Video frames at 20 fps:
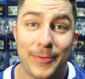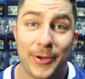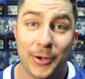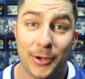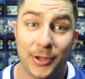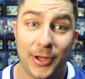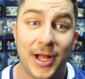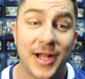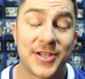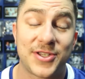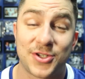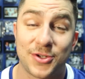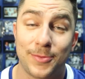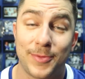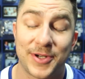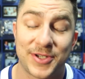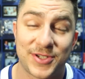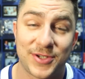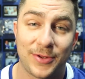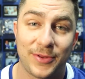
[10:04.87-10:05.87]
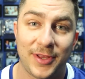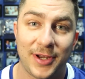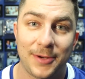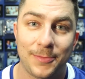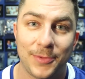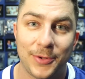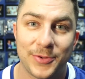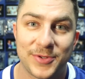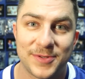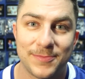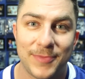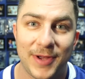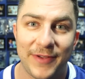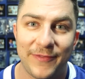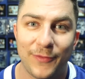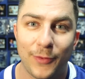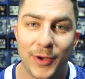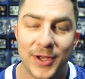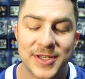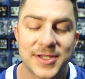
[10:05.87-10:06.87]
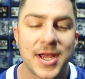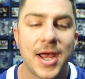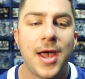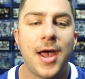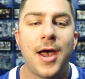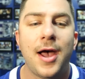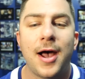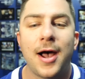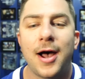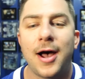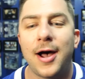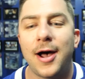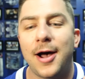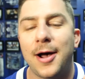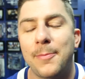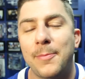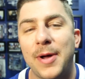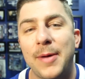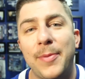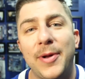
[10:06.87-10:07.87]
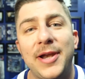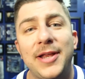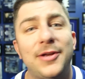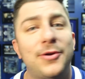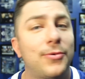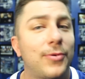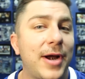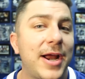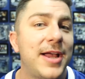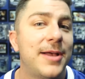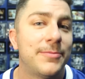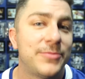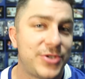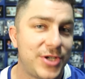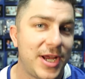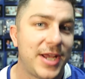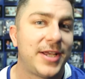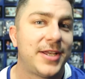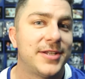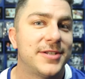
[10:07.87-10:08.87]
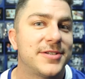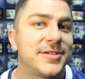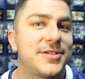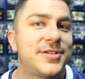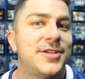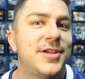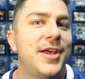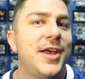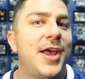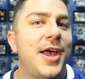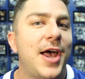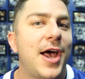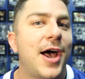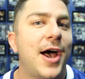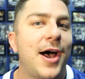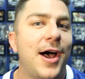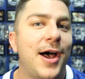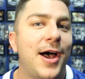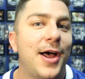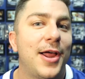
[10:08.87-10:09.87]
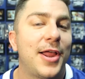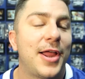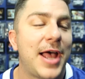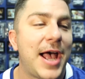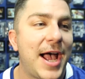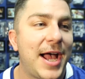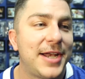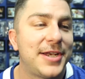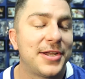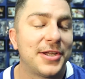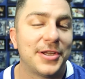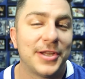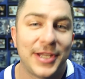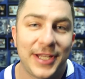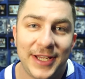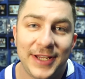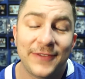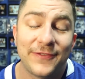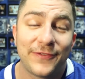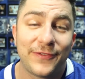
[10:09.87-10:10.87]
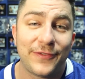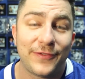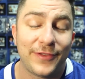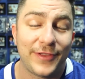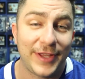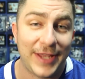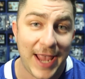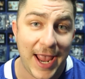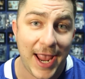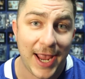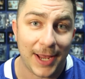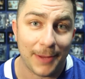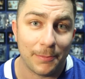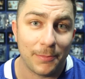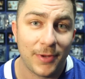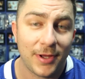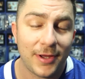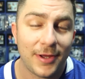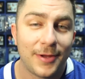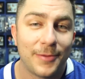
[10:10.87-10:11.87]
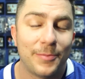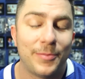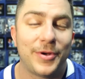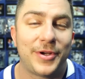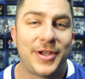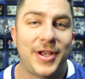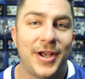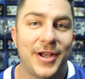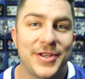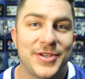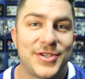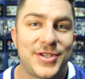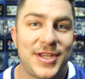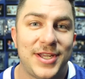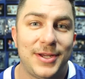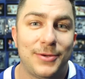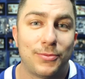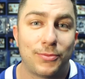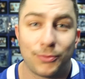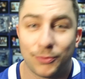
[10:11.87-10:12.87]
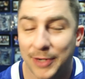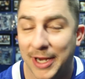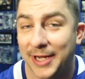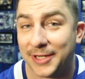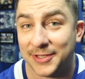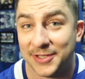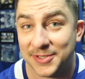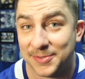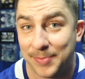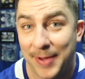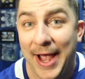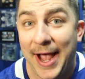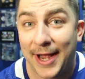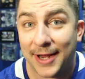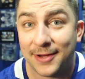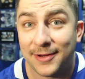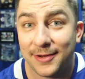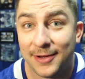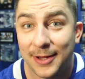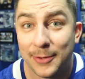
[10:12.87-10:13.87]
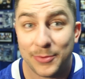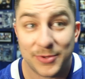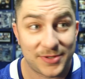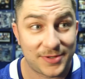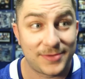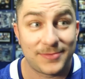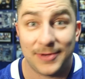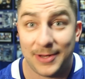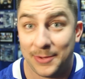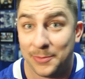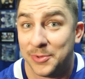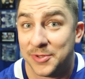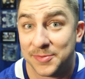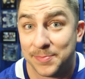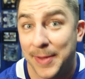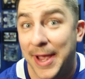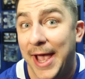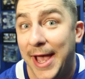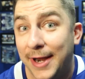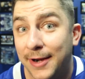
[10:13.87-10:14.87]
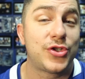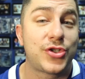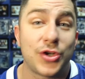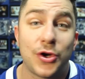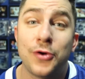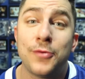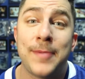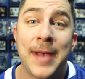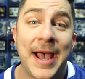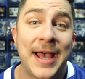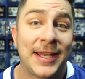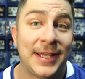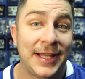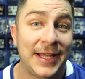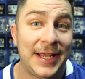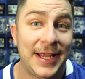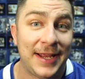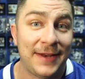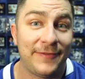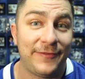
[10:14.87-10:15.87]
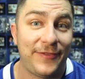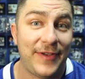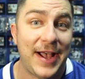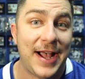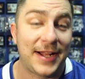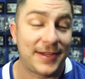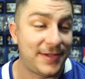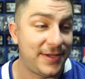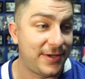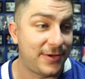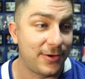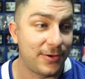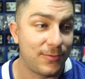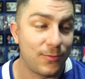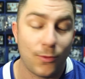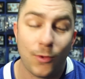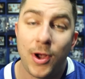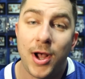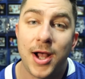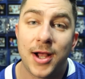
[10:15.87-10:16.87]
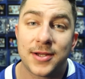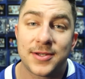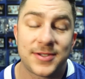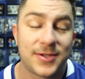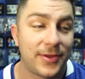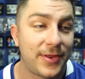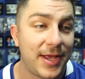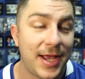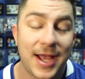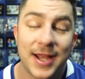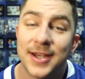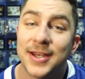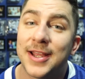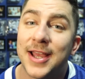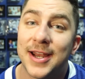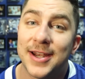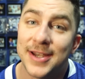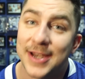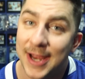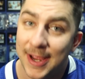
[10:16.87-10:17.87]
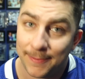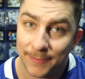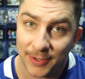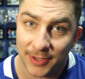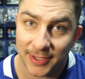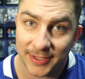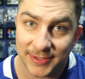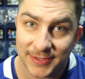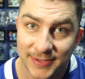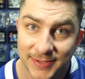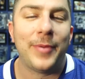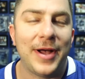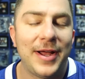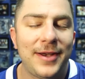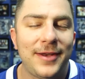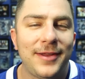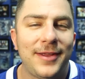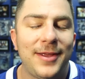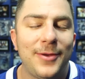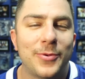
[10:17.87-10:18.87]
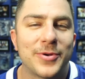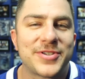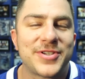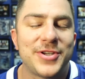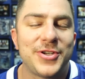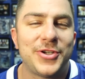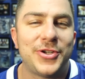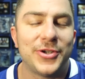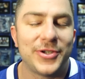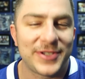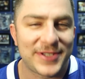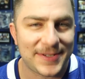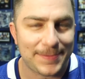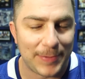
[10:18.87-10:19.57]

about a lot, so much so that I'm losing my voice. Uh, my buddy Graham Jenkins uh, had to leave the game because he wrecked his back. It was it was bad. So badly, in fact, he couldn't walk, so they had to get an ambulance. But he was in good